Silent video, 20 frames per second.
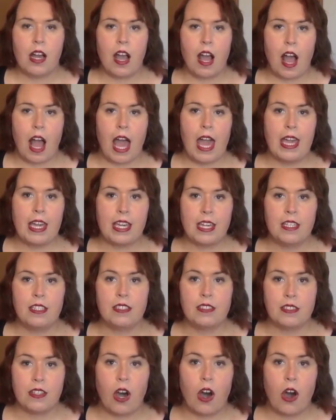I
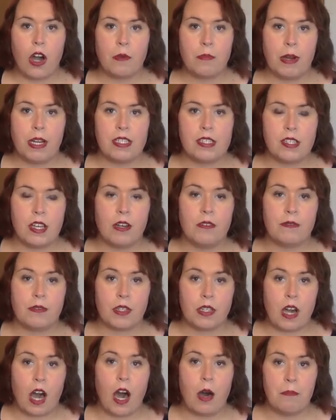can talk myself,
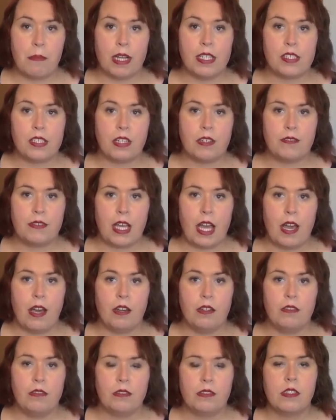calm myself
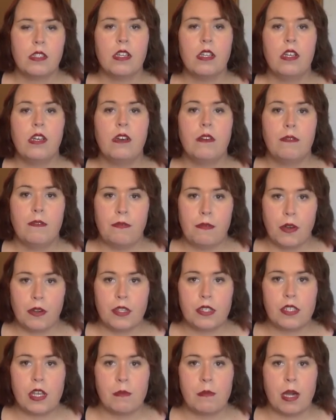down,
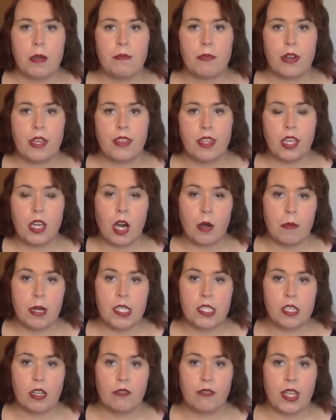focus on my breathing, calm
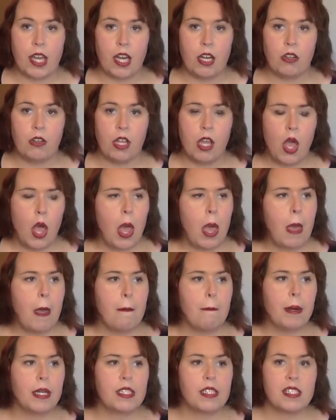myself down,
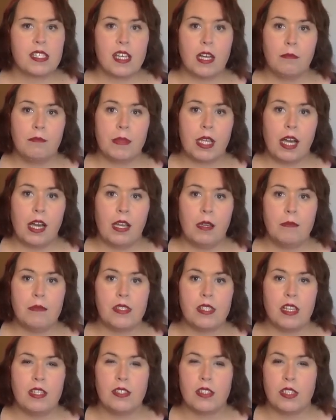but sometimes
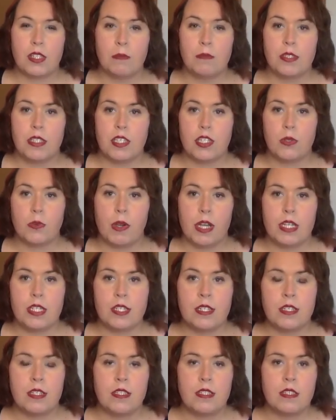in some
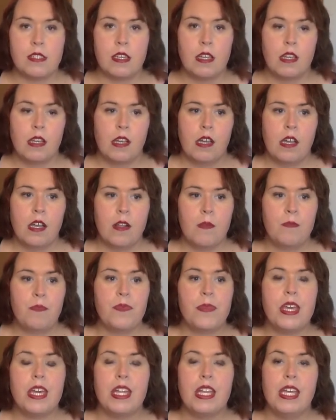situations,
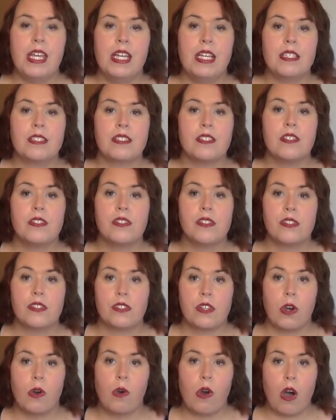it hits
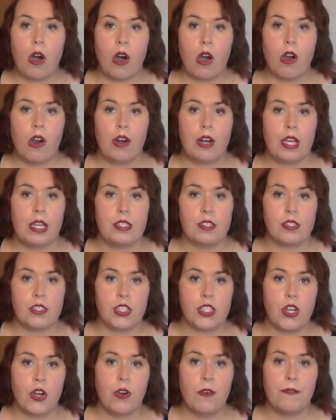so hard and
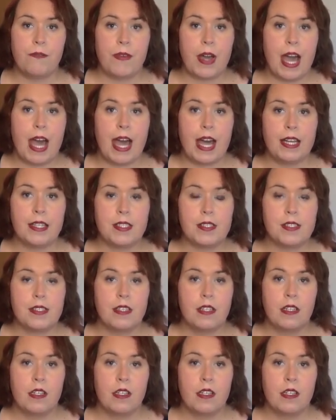so fast